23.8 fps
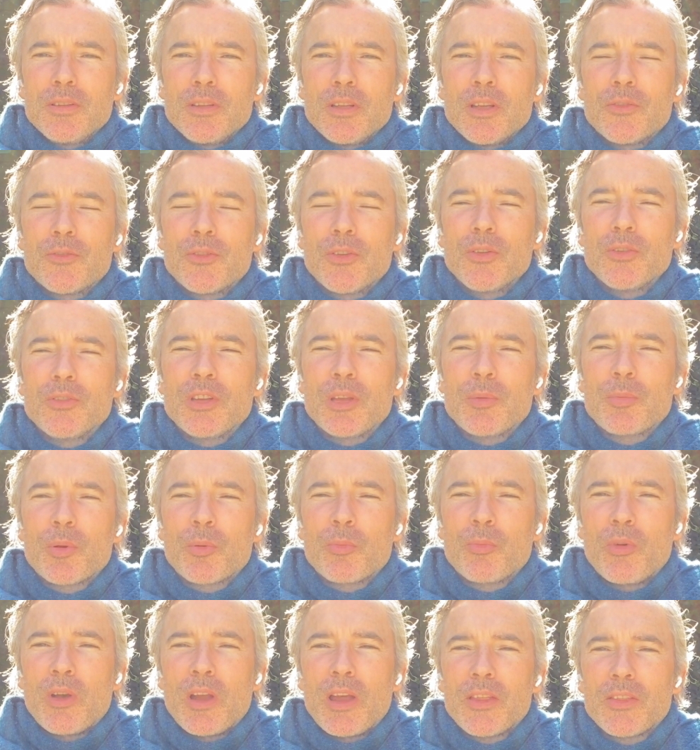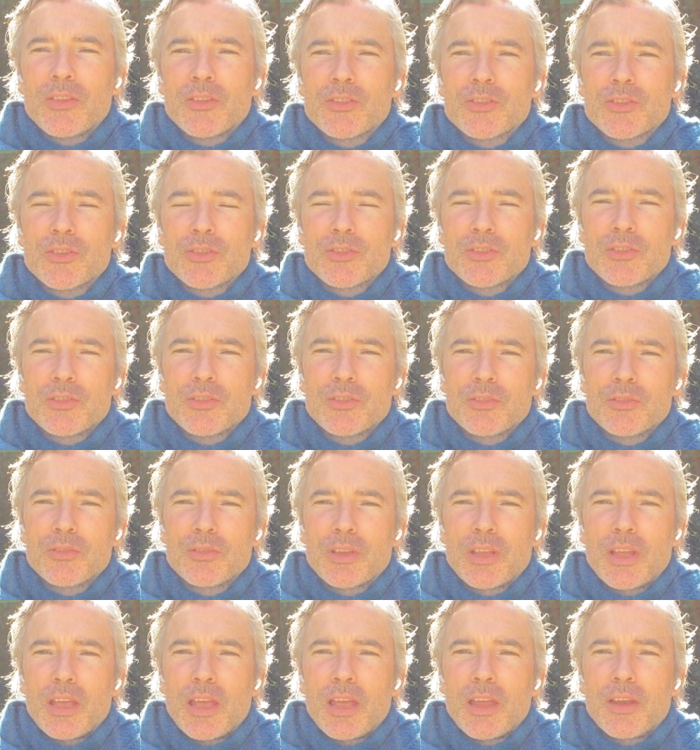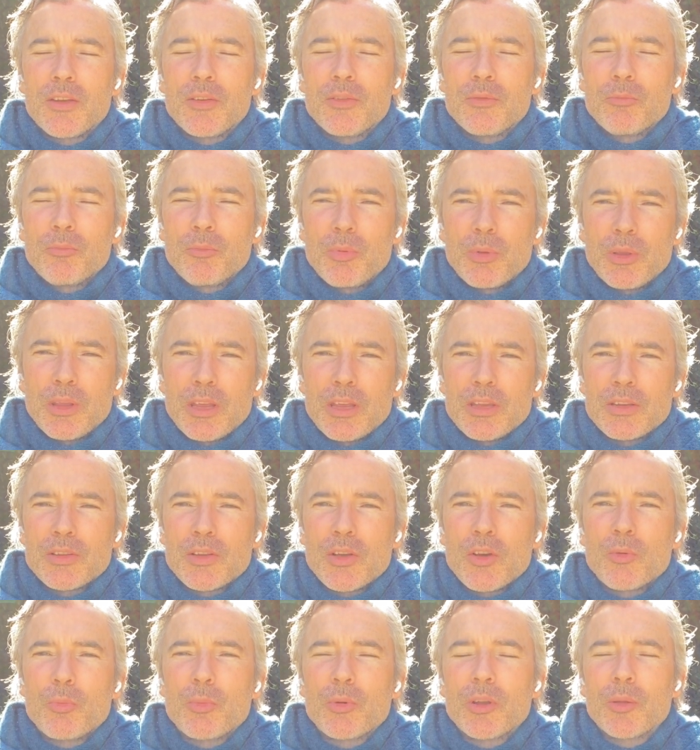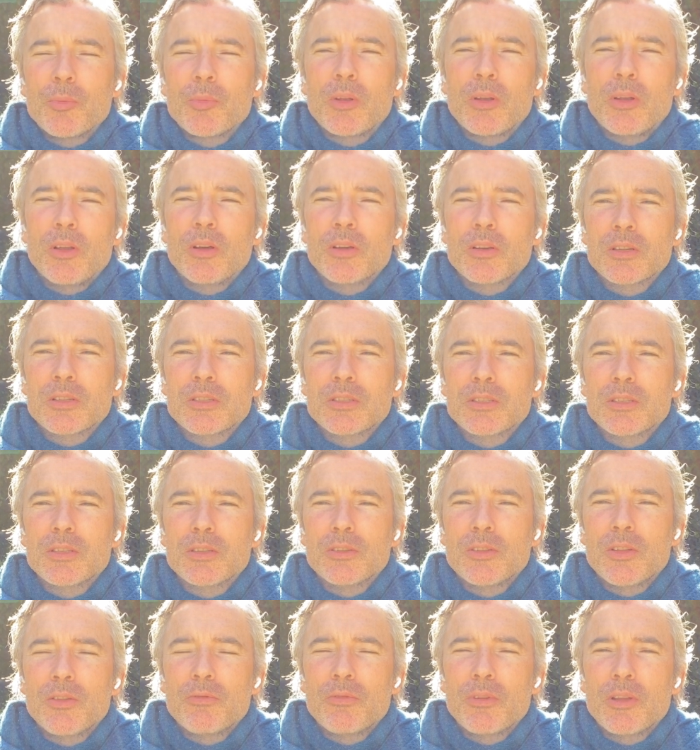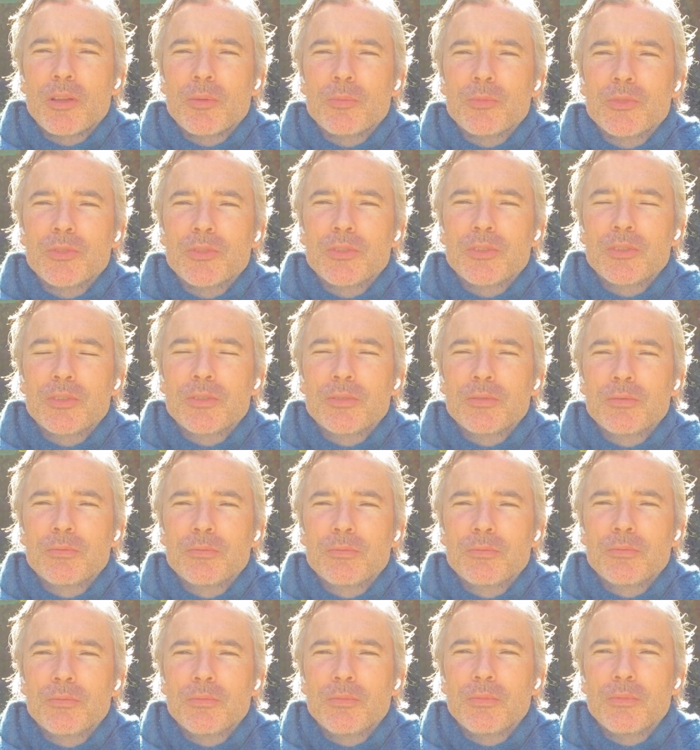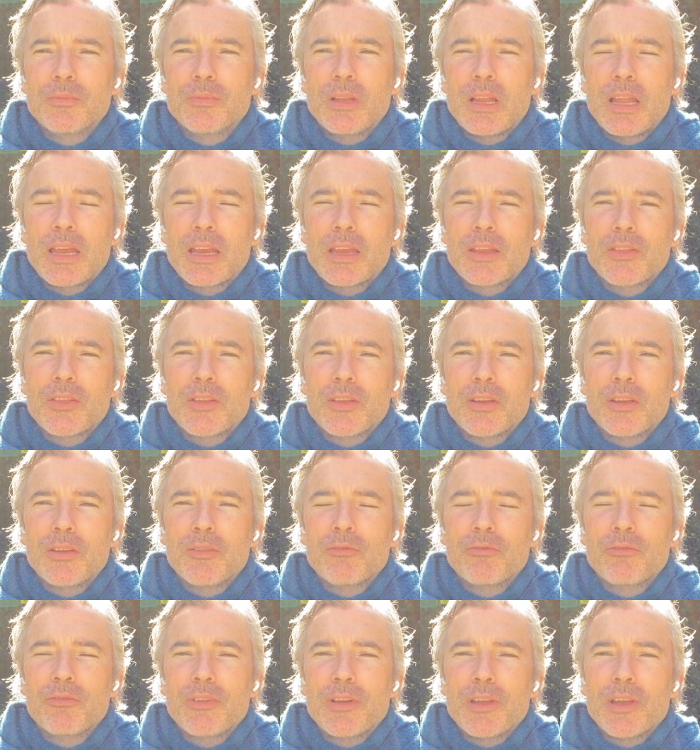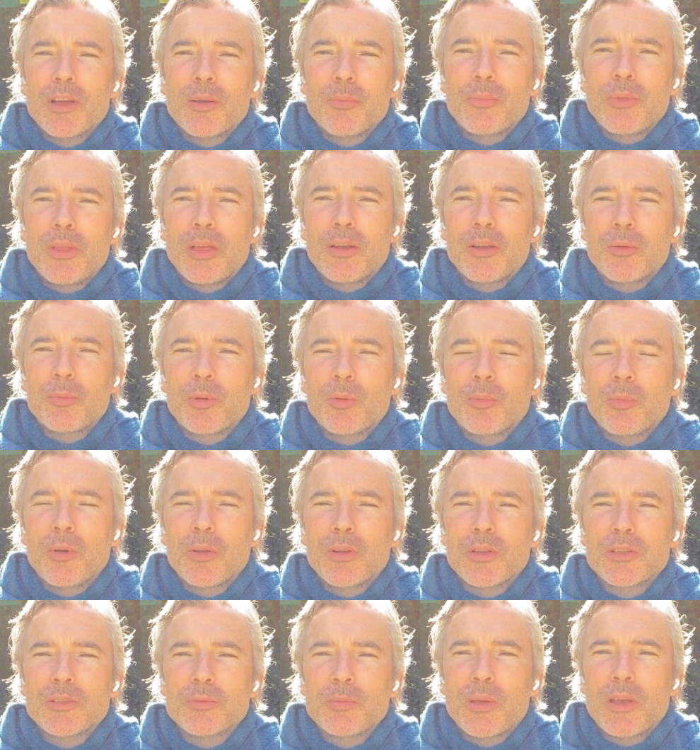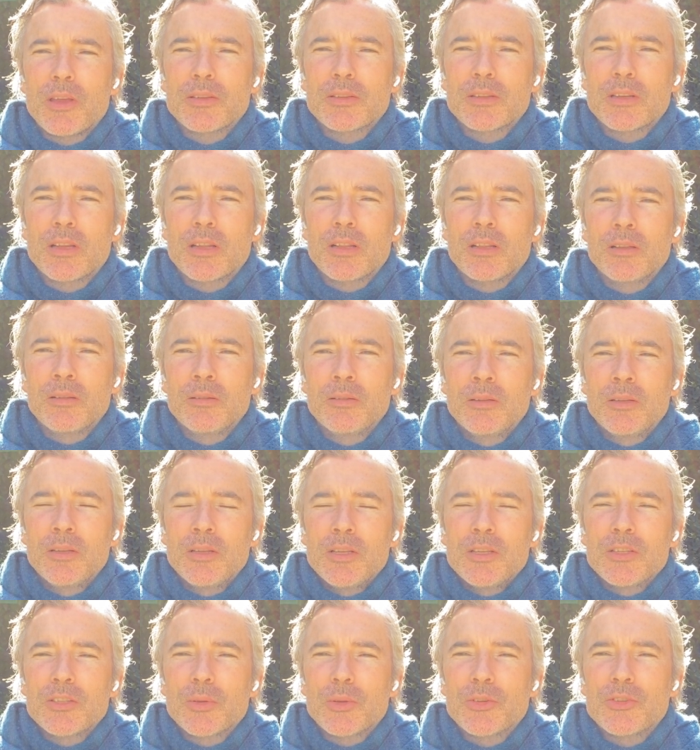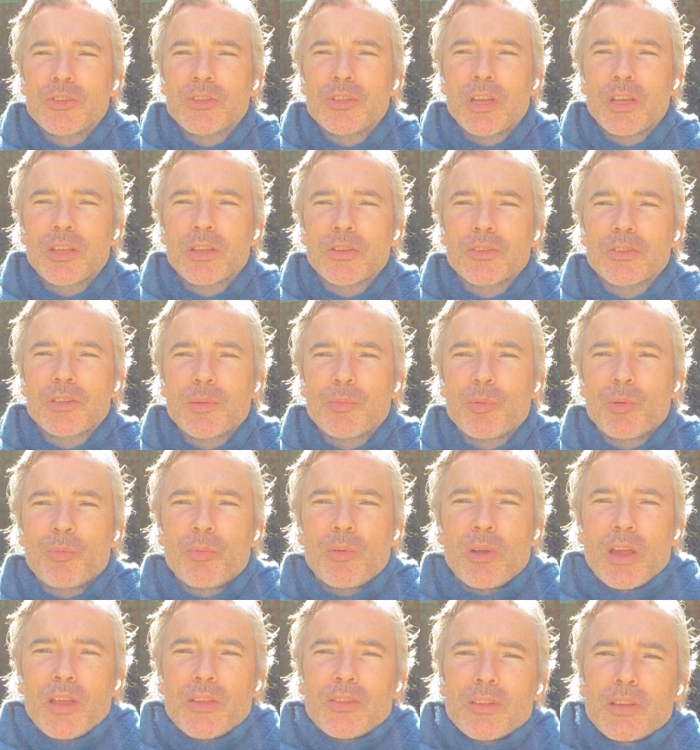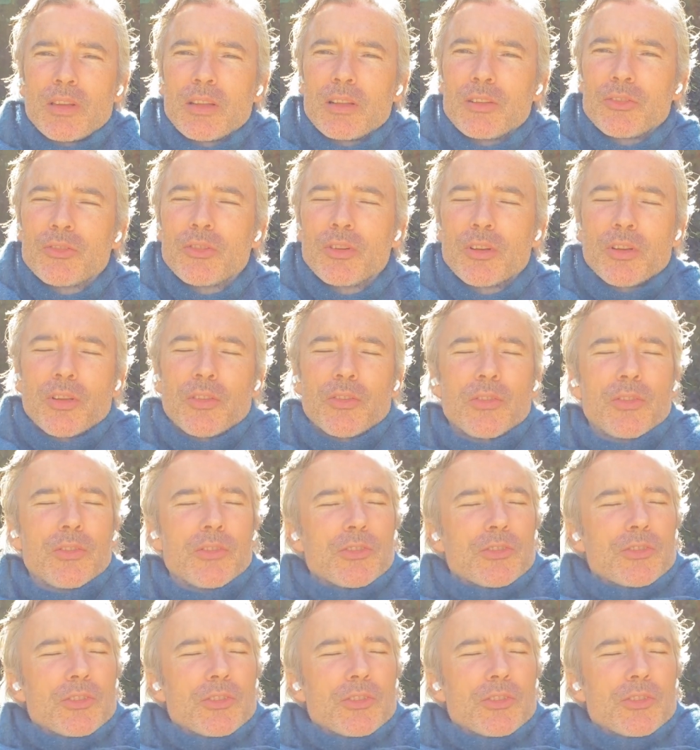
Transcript: A few deeper breaths just to again begin to open up the lungs and the ribs and lengthen and free up that upper body space a little. So as you take those deeper breaths, a little shrugging through the